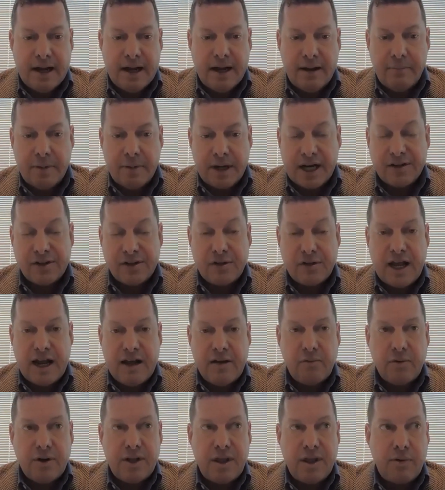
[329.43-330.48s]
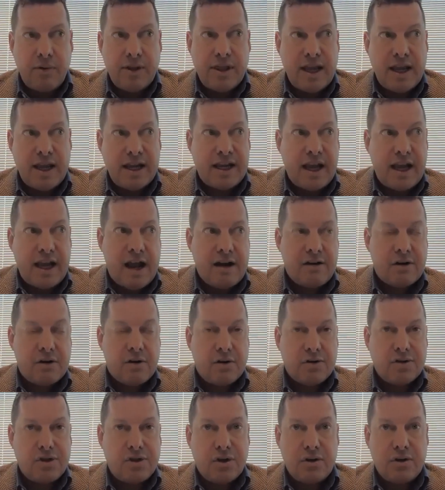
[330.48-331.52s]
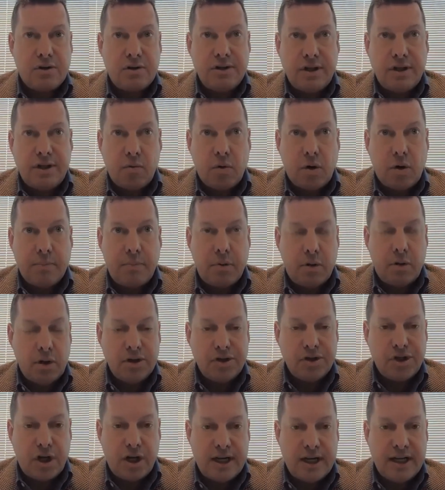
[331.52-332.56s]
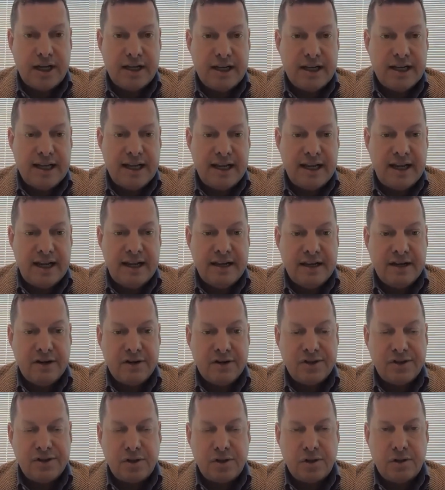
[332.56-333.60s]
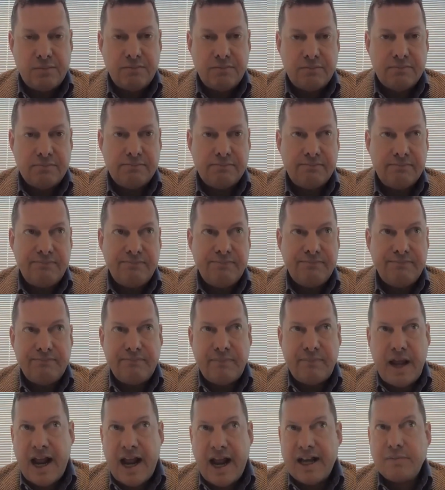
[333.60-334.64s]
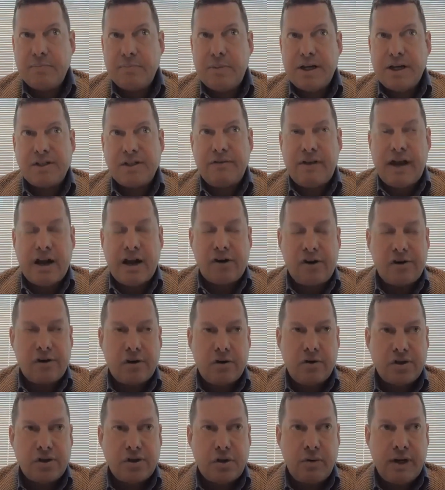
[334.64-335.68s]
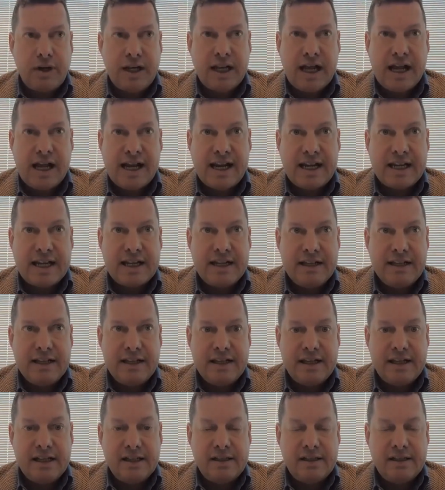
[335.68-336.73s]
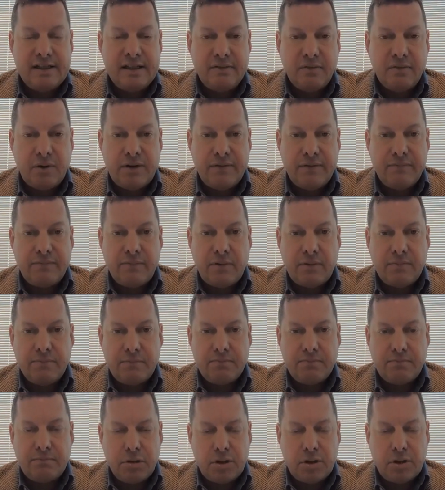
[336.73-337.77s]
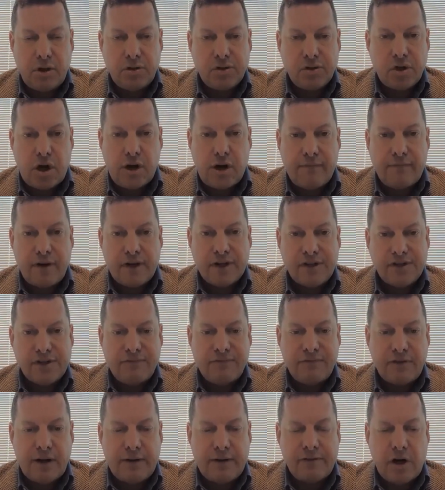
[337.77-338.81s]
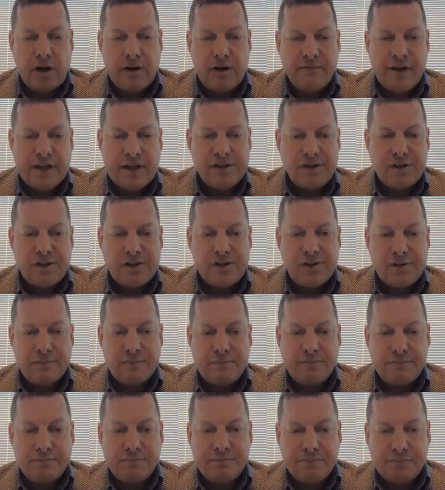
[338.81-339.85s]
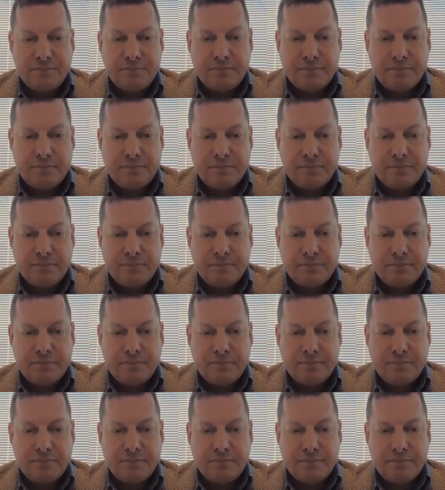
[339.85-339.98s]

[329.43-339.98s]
Because of that, we think agriculture, we're bullish on it, and there's certain aspects of agriculture we like that we put those offerings in front of our investors.